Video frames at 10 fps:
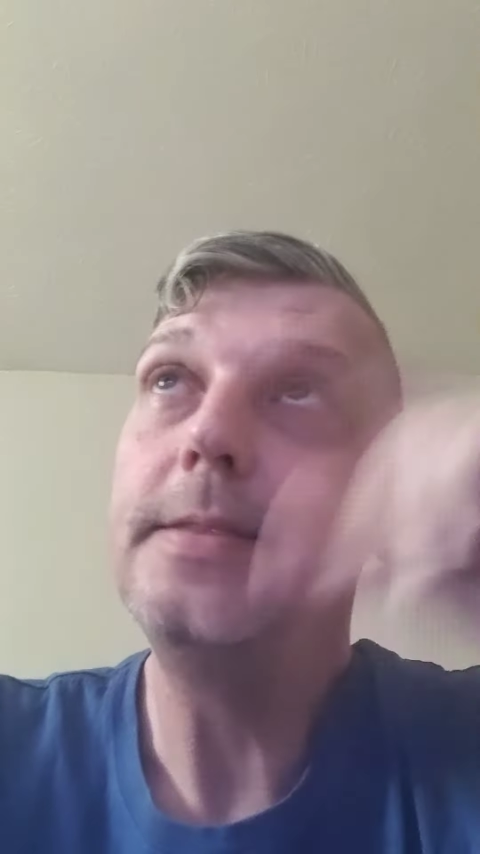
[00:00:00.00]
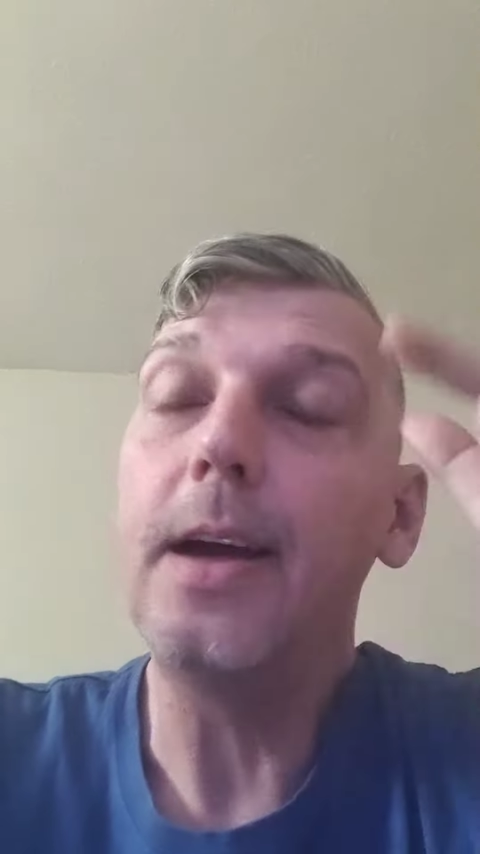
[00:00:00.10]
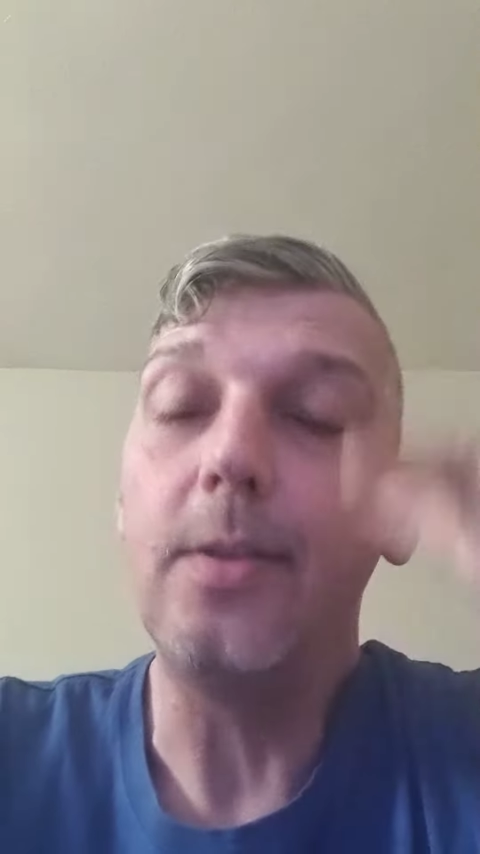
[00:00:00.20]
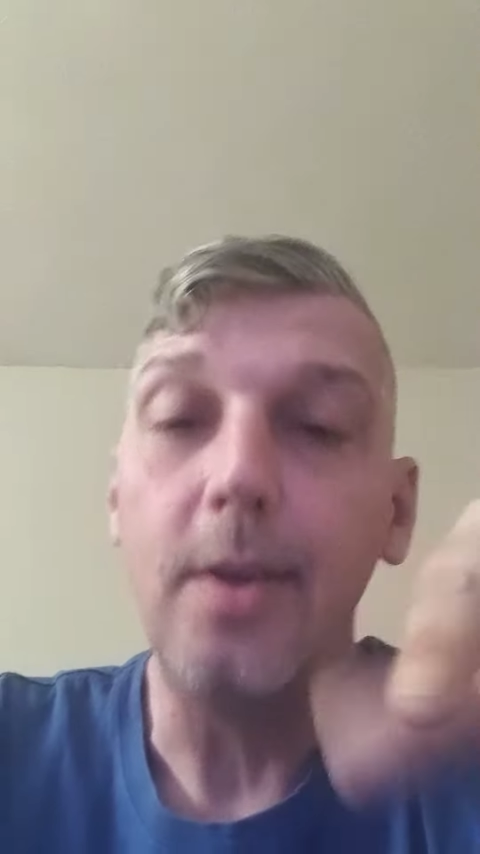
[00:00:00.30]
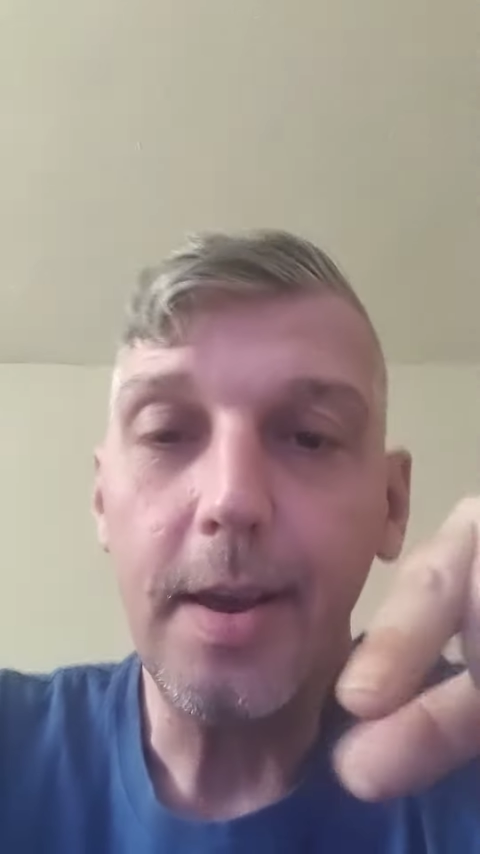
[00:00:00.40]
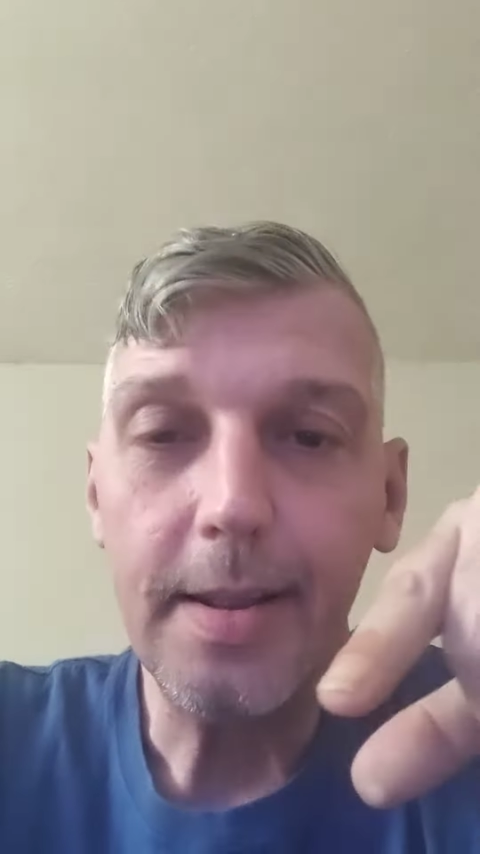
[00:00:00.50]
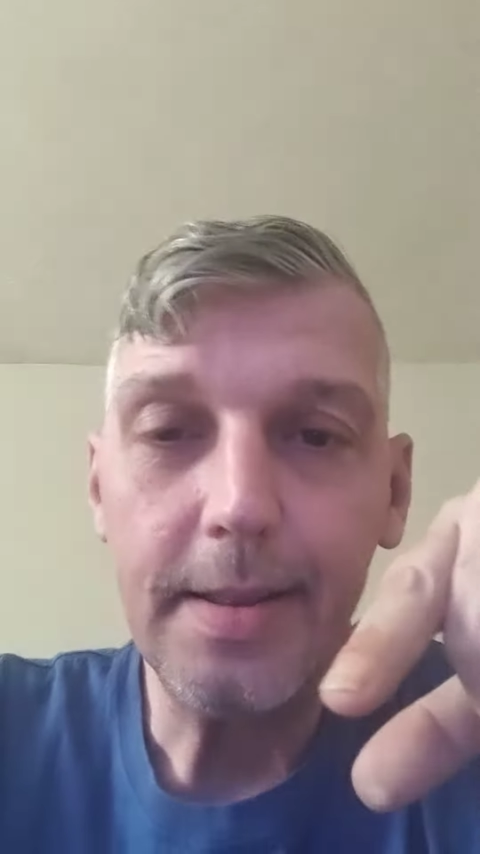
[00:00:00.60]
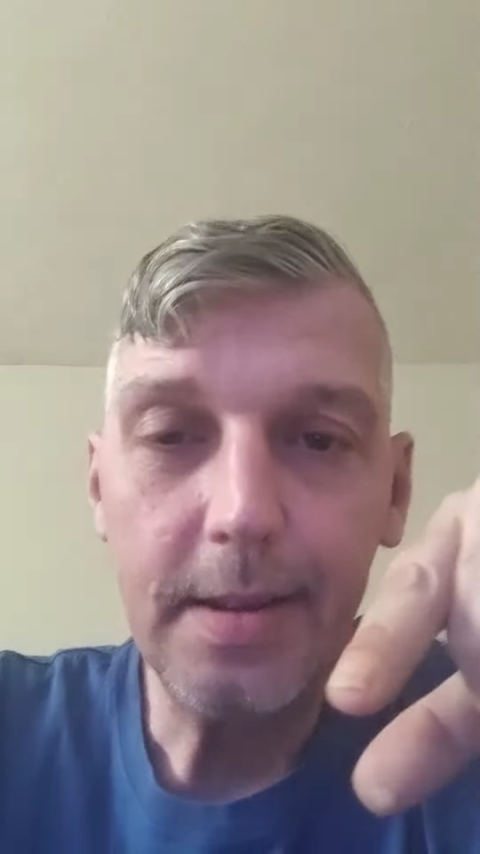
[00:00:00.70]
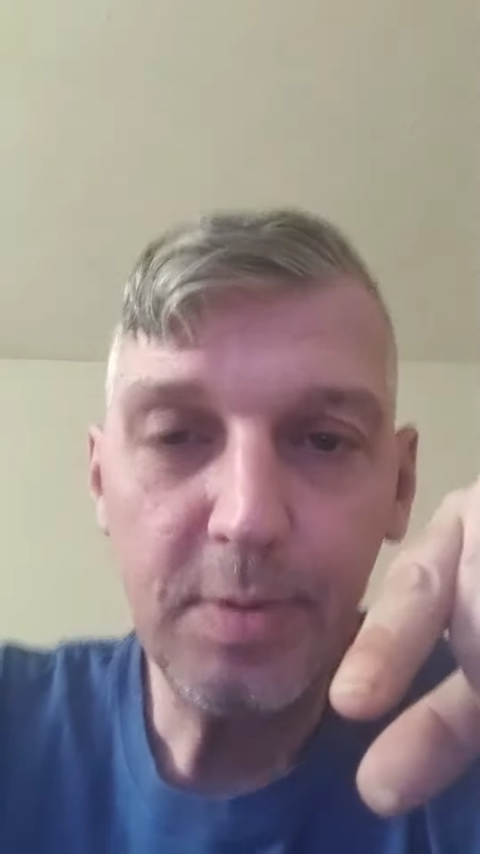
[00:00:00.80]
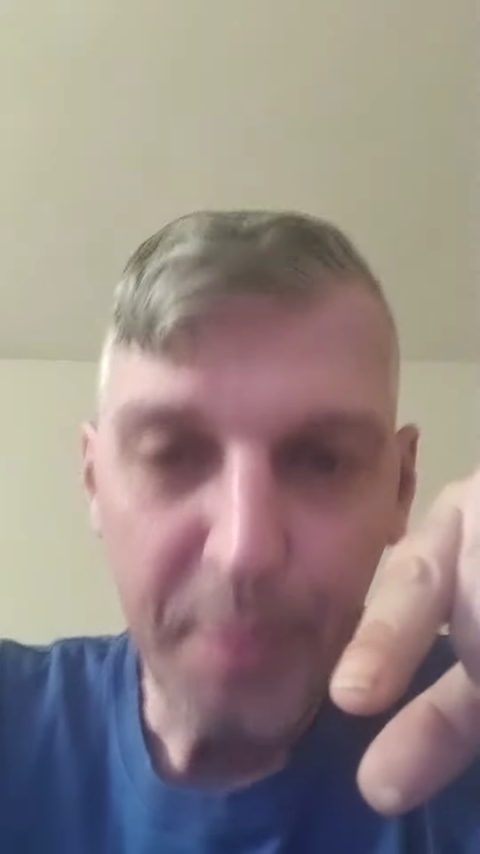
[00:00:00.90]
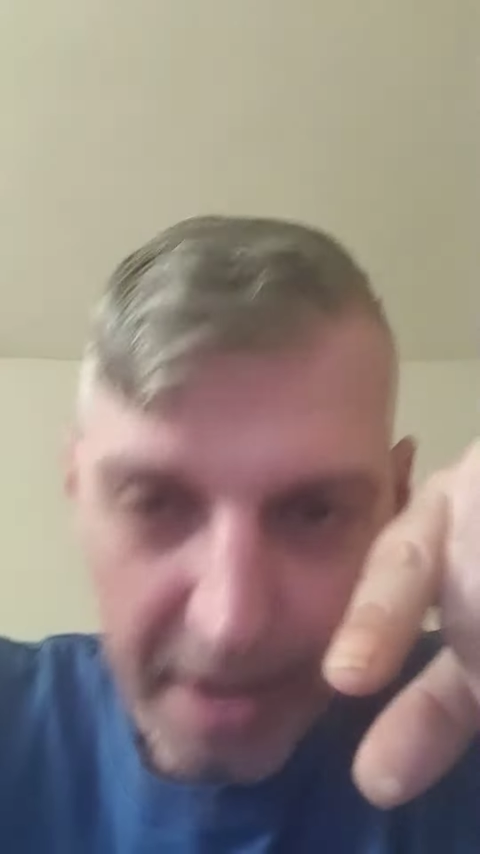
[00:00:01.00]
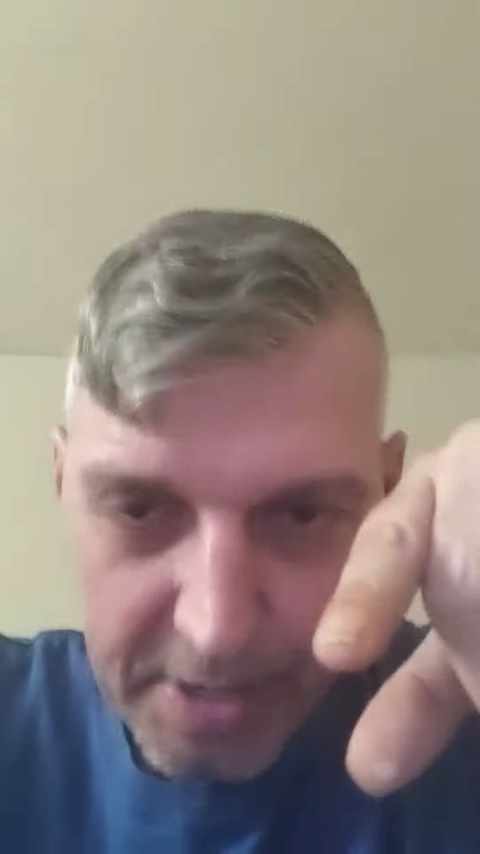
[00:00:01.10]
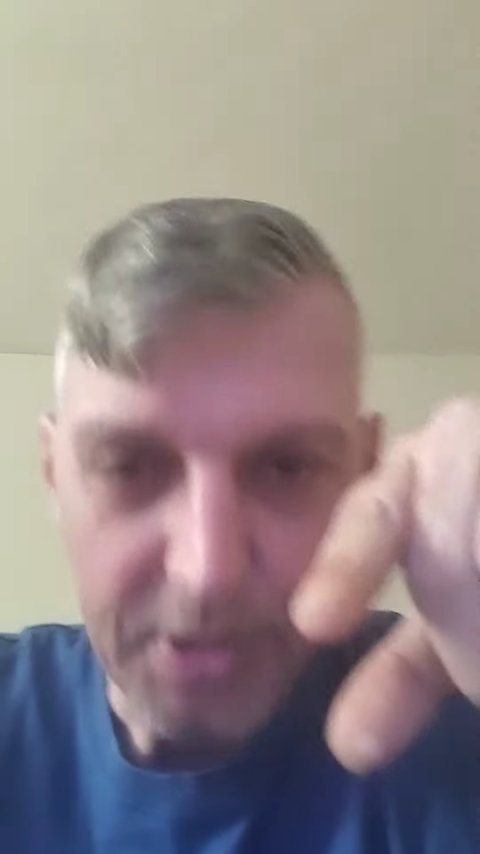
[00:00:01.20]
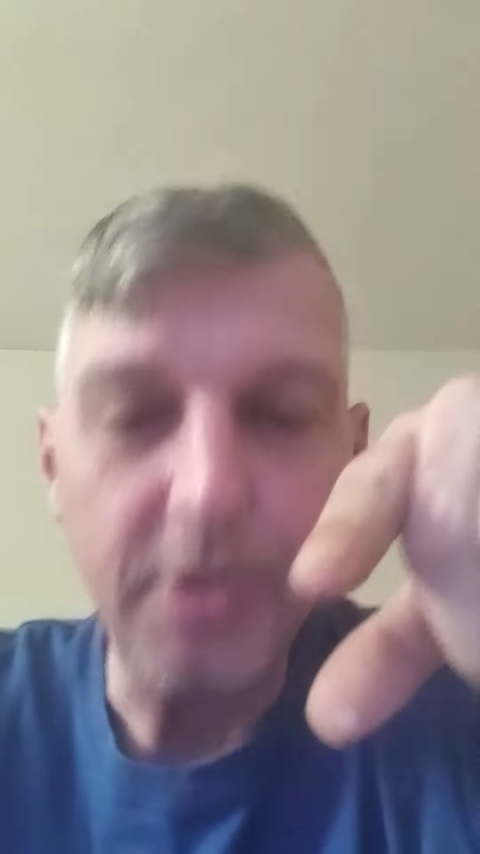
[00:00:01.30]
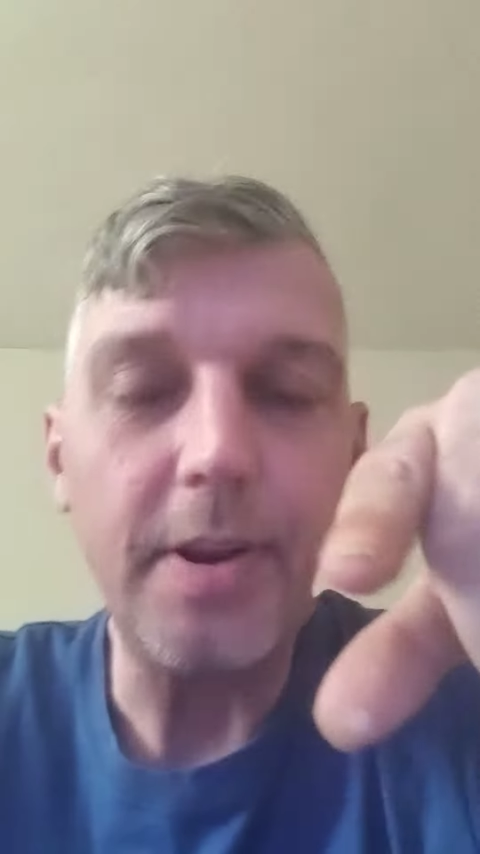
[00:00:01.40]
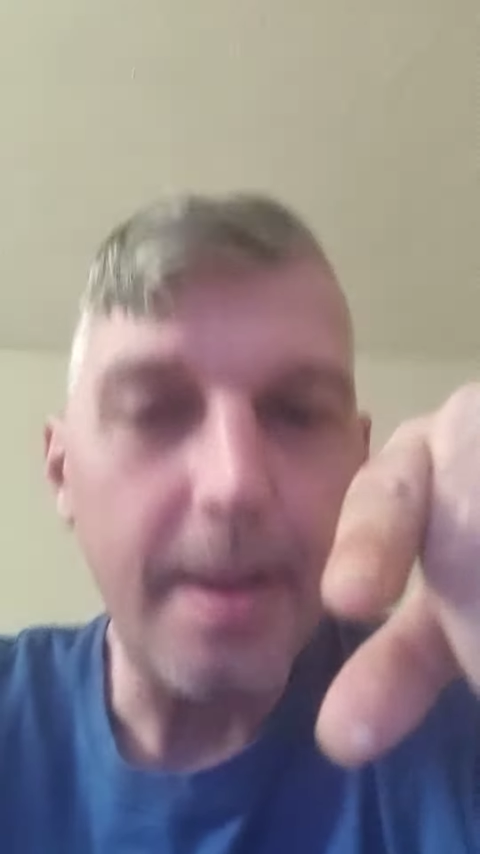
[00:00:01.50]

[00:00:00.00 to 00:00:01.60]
Now look at this picture